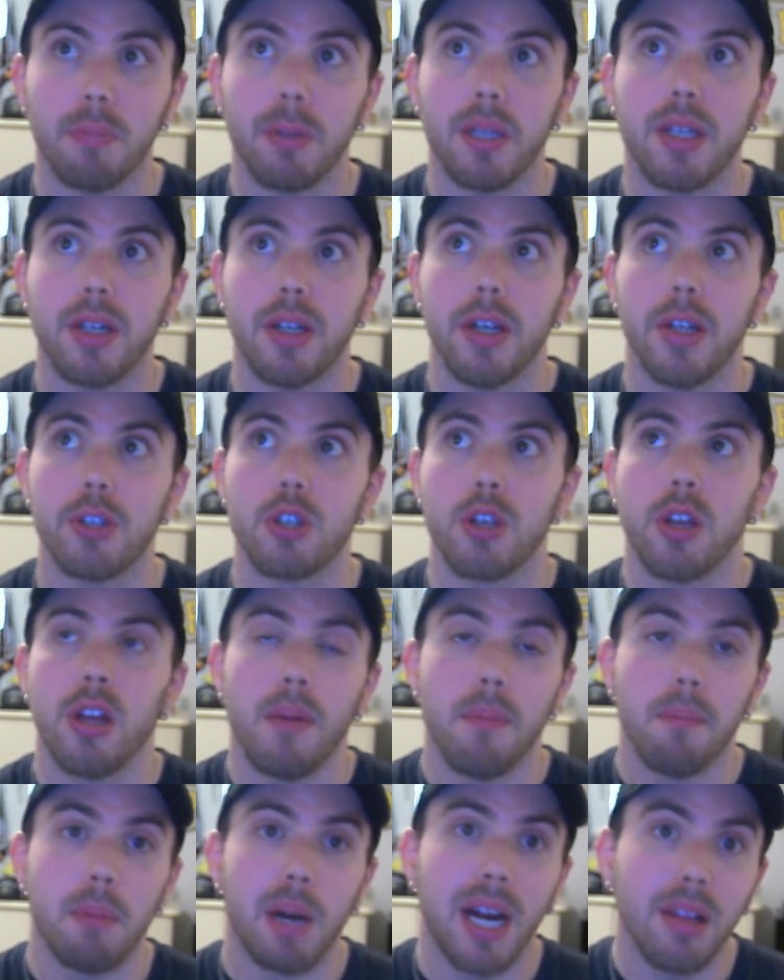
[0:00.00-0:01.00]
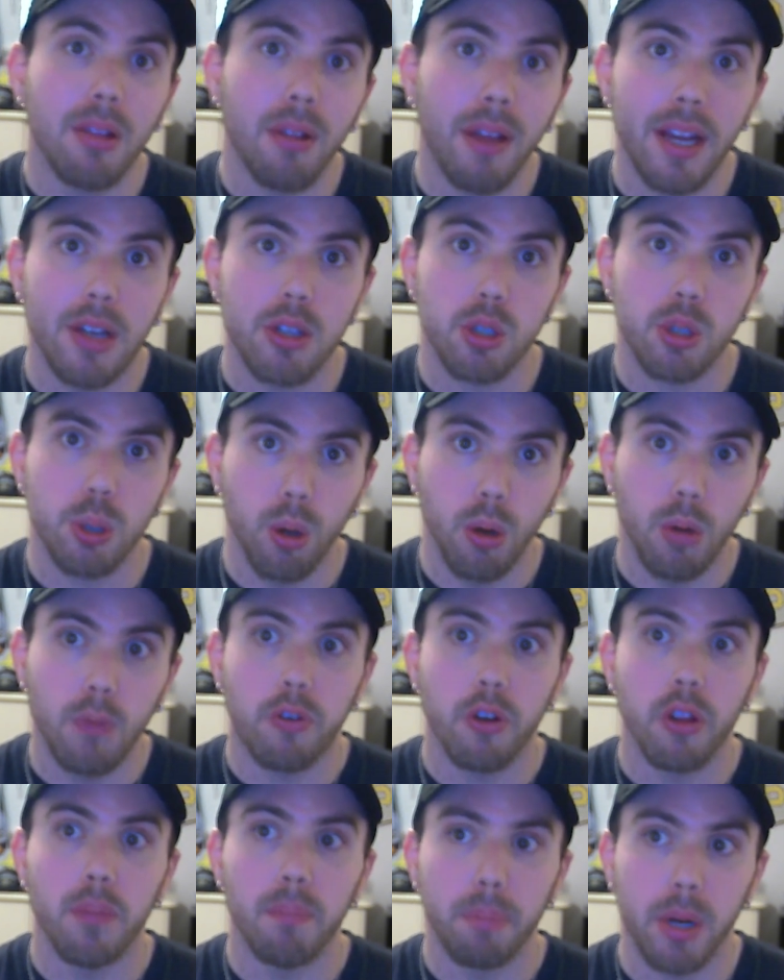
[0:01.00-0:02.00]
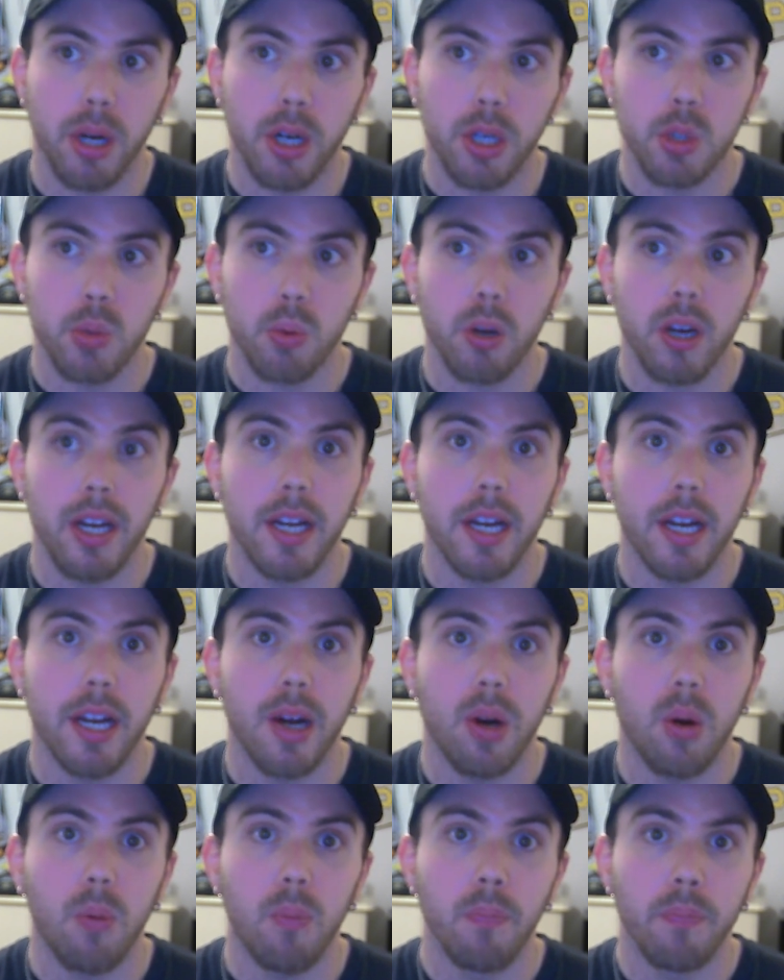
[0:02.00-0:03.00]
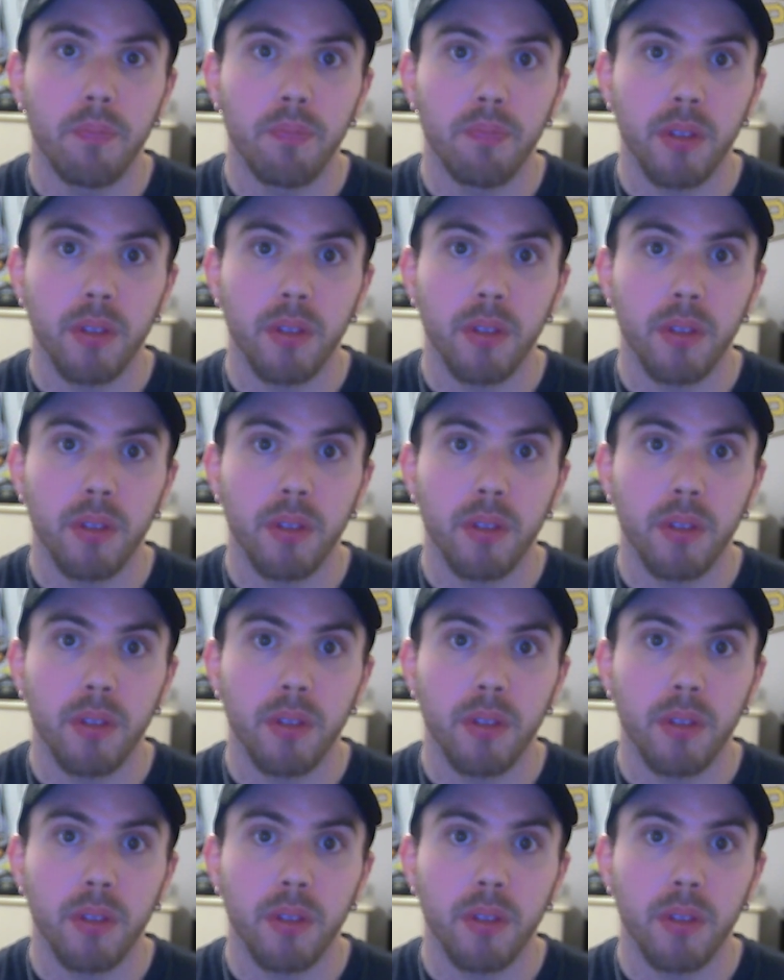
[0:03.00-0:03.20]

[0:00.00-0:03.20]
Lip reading: Because my last hope for the Bucs right now